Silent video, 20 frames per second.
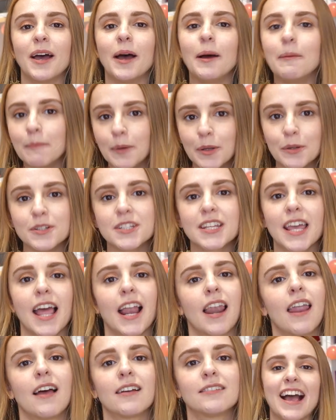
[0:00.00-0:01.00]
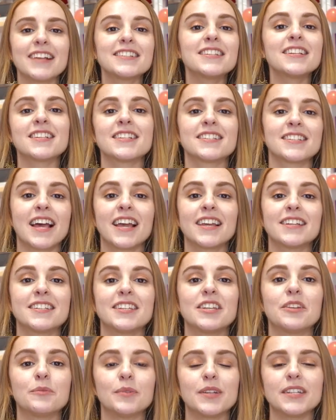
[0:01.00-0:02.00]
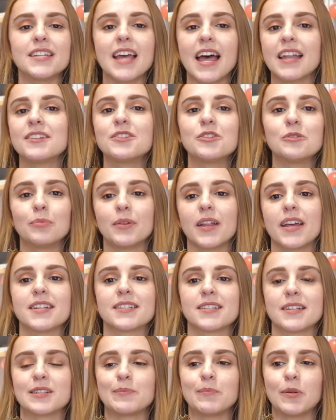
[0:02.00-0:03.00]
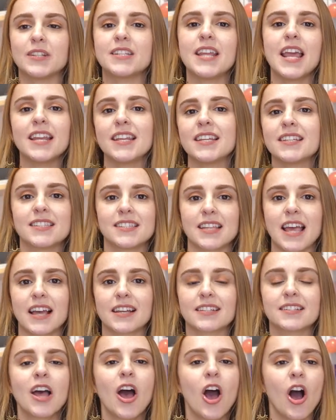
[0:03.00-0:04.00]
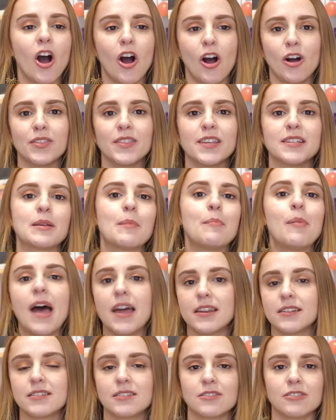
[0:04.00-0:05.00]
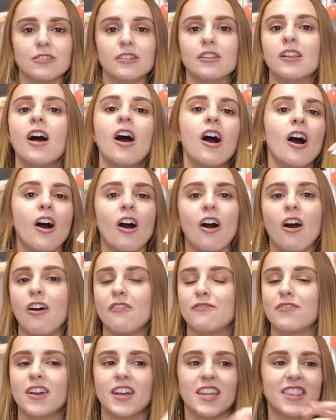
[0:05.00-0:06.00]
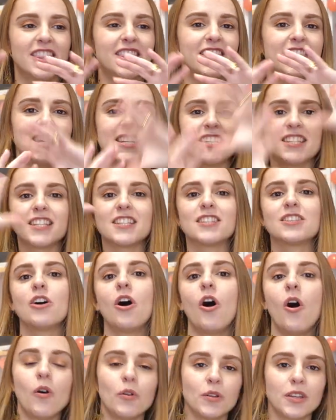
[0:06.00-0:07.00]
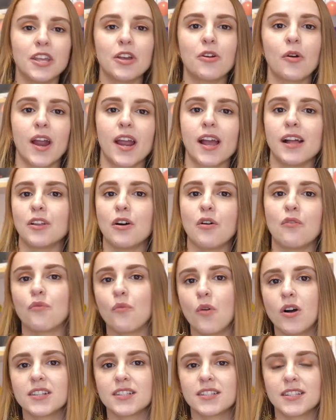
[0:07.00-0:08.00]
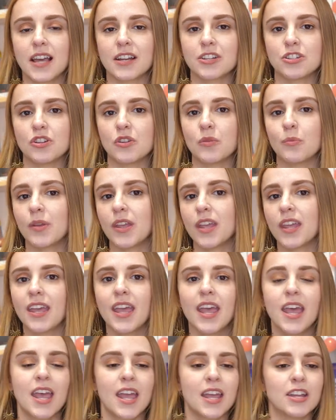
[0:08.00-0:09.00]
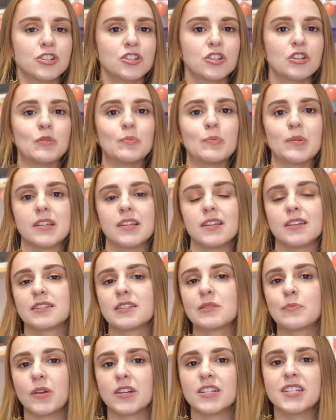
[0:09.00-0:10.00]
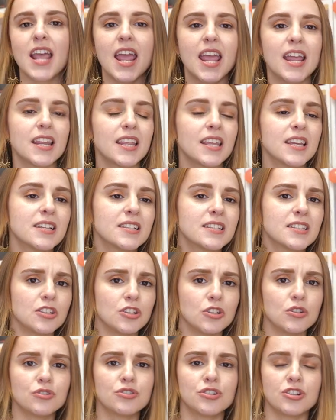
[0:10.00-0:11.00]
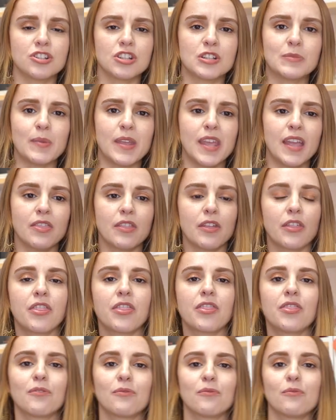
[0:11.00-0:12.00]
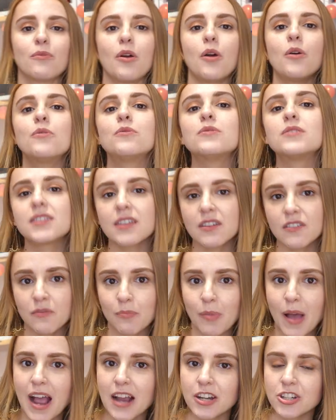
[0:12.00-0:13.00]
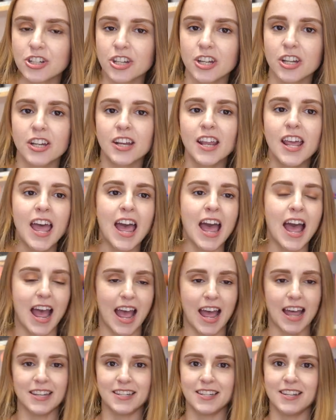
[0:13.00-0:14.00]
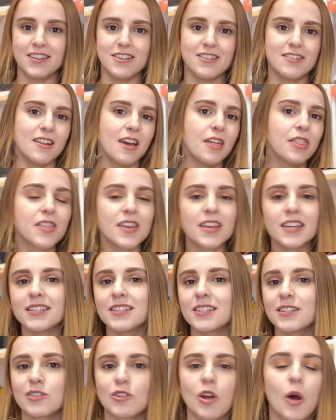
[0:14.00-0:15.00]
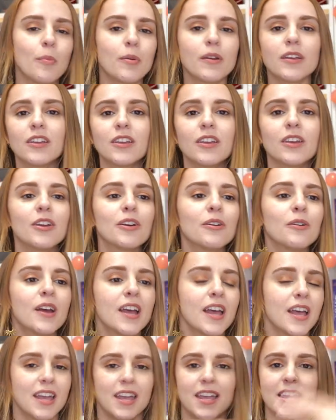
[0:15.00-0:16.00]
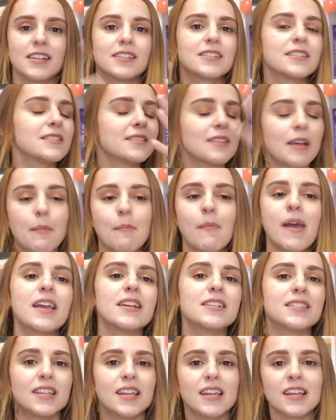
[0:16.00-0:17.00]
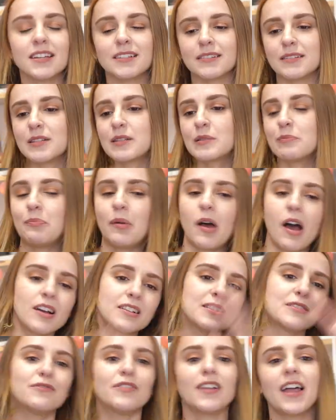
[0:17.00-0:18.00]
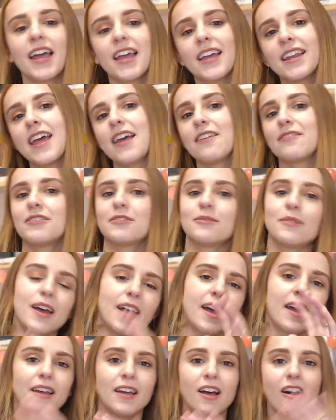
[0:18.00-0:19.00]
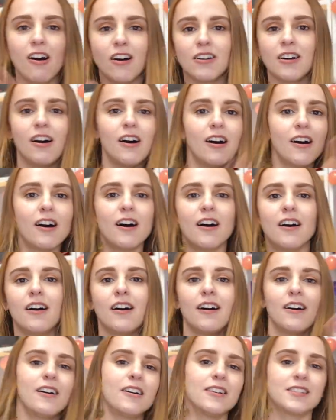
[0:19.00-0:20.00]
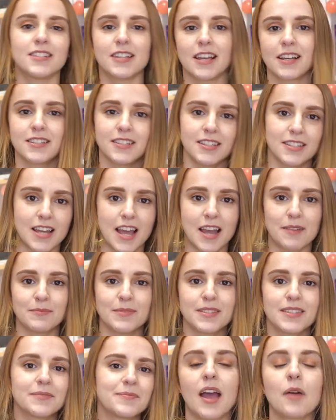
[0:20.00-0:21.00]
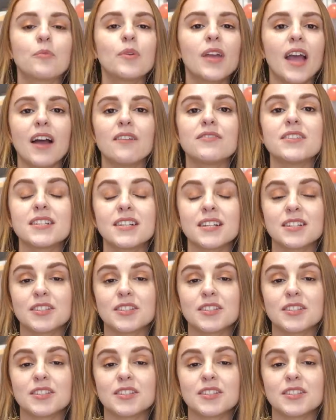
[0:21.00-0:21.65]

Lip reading: a mood killer. As a society, we tend to place spontaneous sex on this pedestal of this is the holy grail of what sex should be. It should be spontaneous and you should just be in the throes of passion and nothing is stopping you. It's amazing, it's sparks flying everywhere, hot, hot, hot, hot, hot, sexy times. And we have this